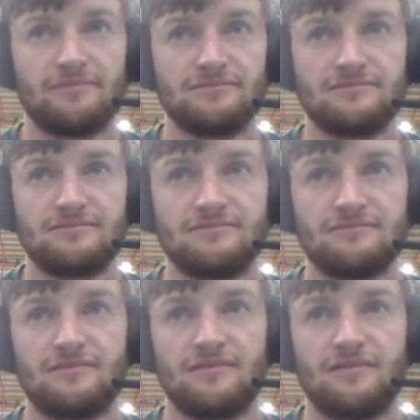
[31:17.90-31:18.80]
They really need
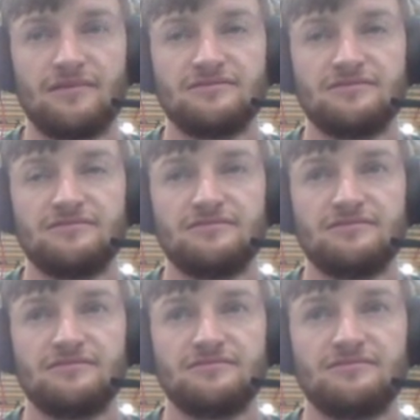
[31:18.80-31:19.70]
to up that
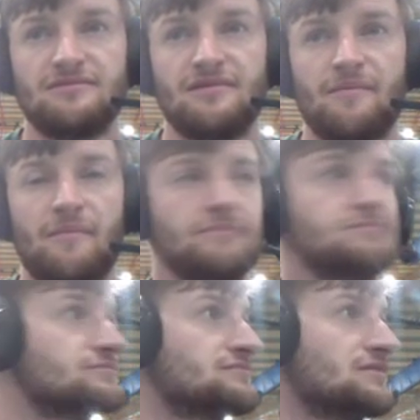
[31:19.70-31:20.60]
a
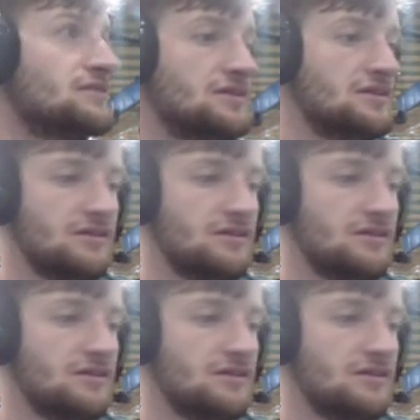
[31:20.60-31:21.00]
considerable amount.